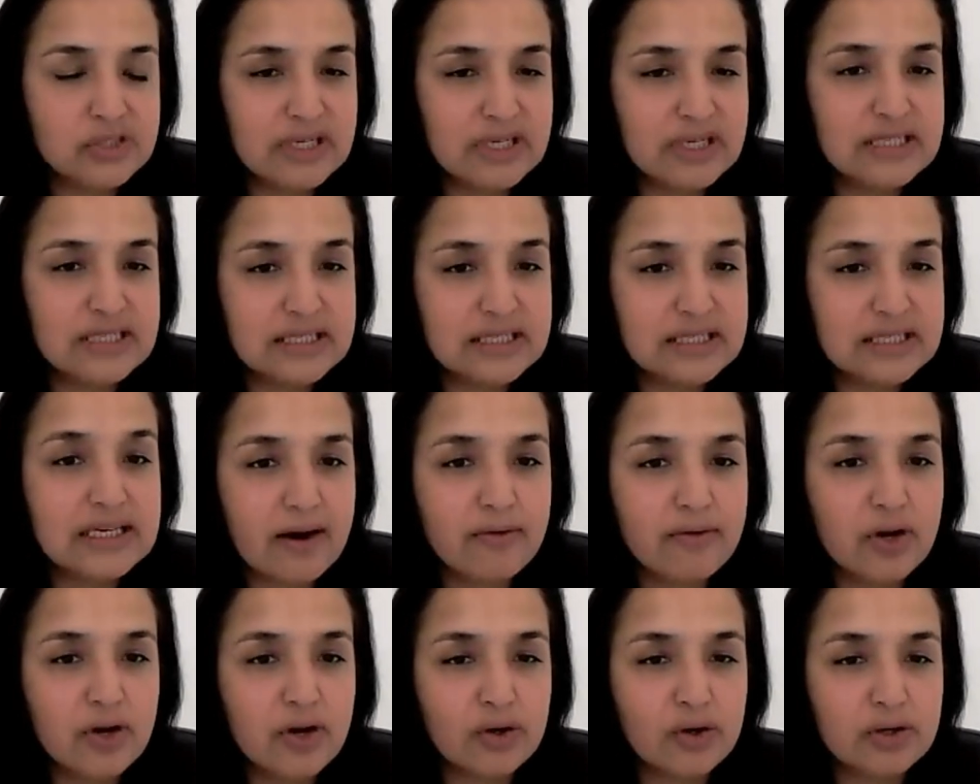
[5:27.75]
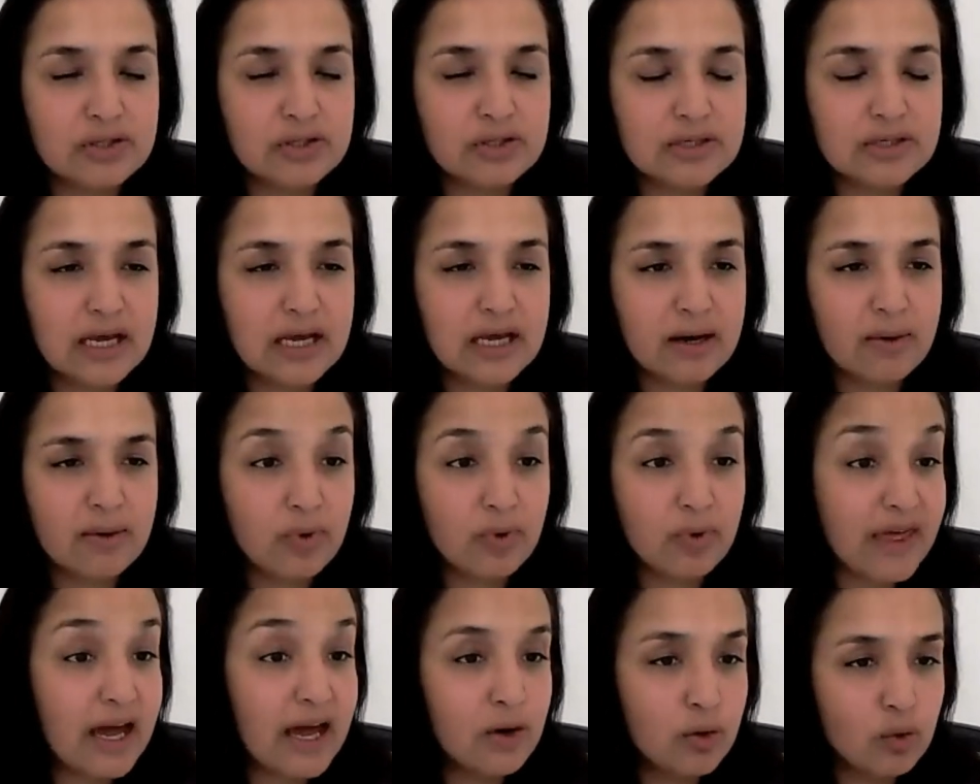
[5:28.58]
And of course, we did carry
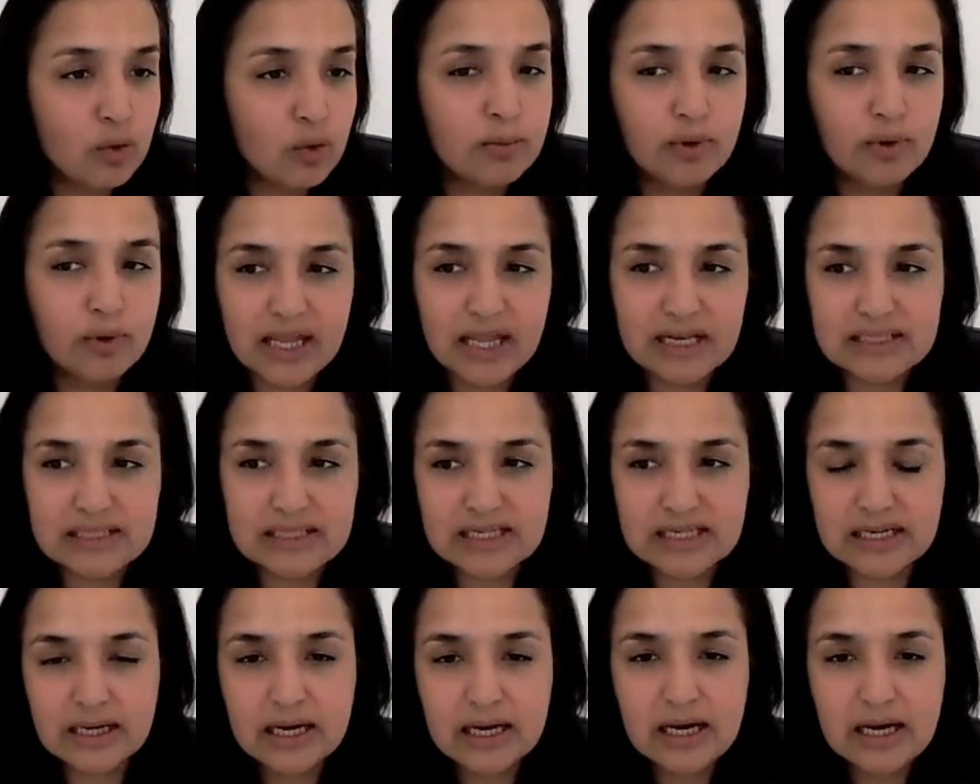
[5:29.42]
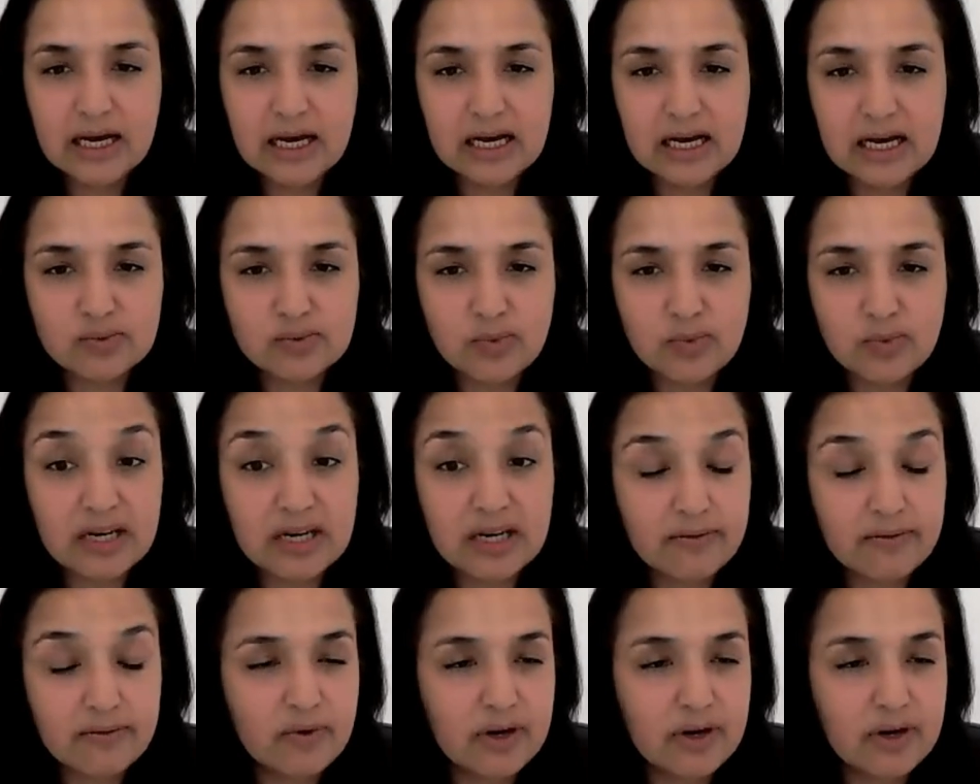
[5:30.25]
on with our normal lending